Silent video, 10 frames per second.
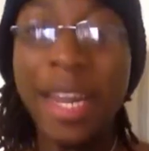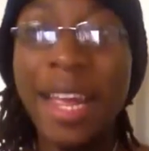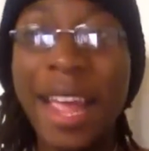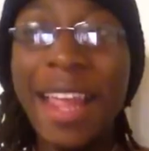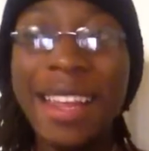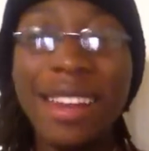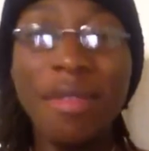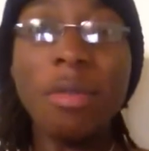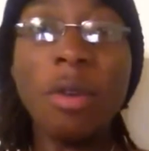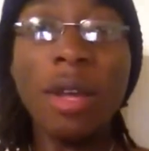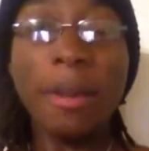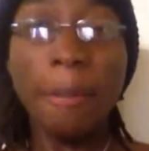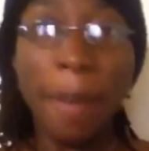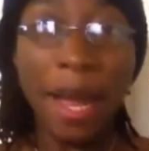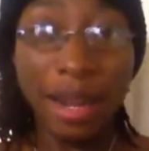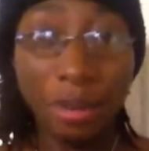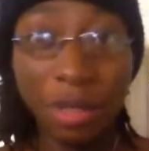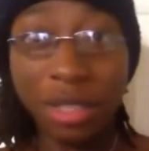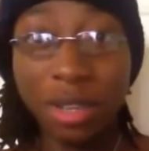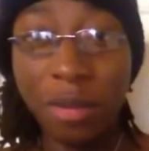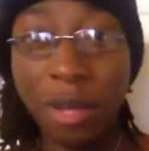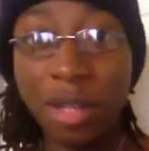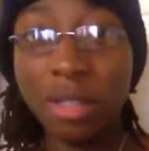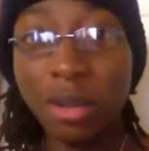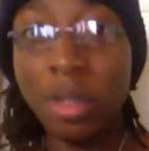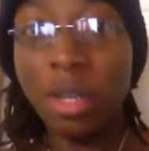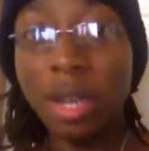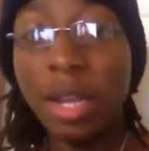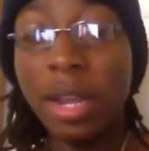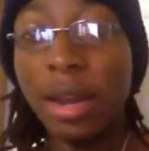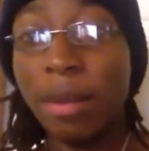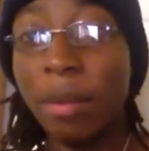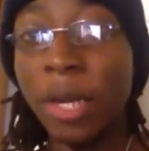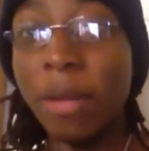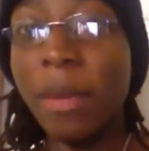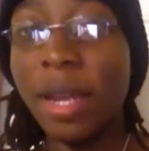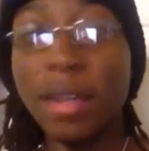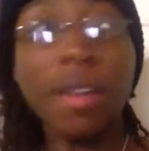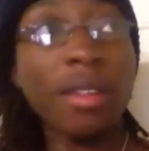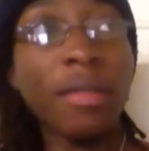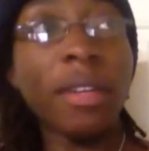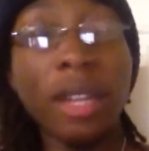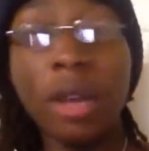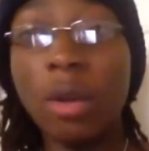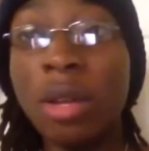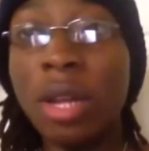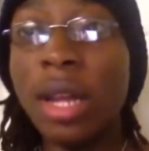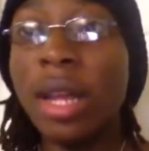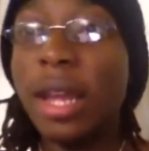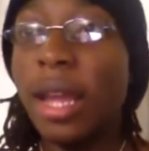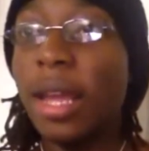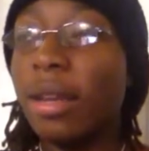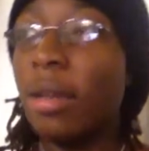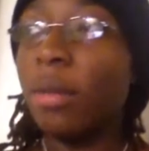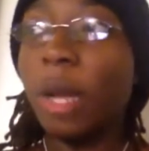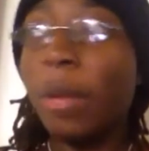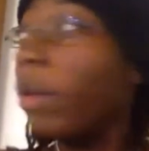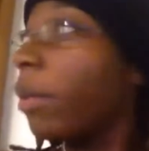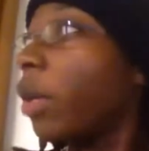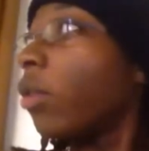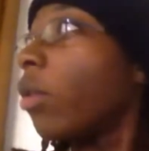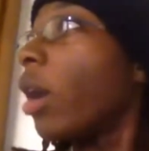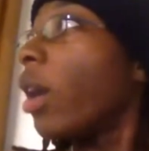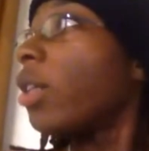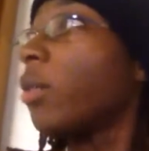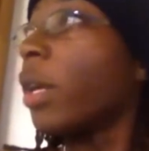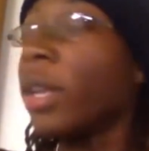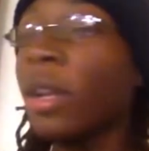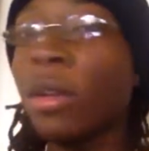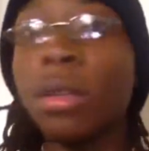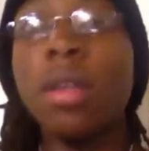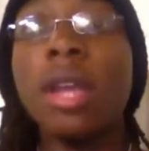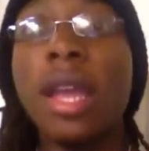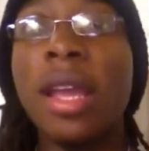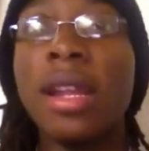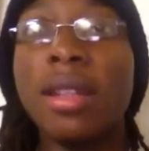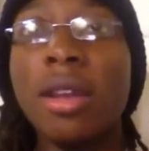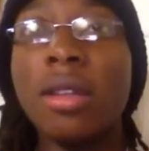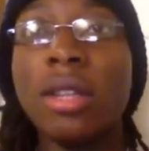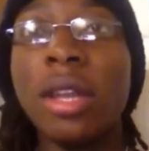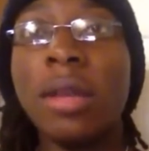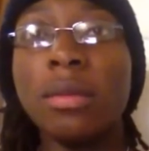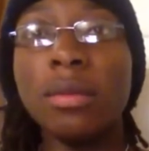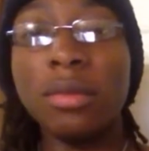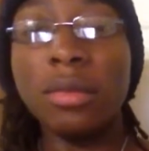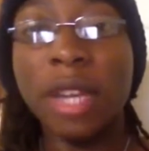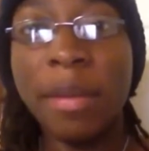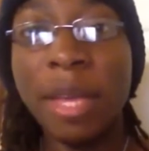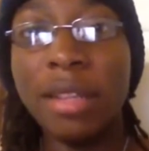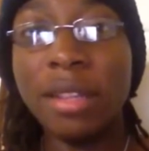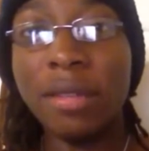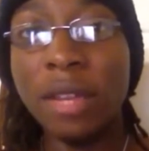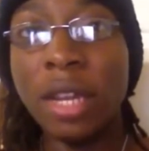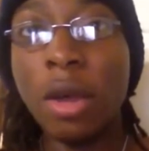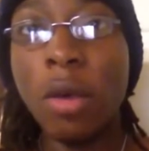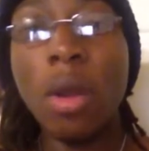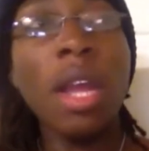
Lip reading: Hey everyone, my name is Toney, and I'm bringing back another video. And I'm in my garage right now, and I thought that I'd make this video.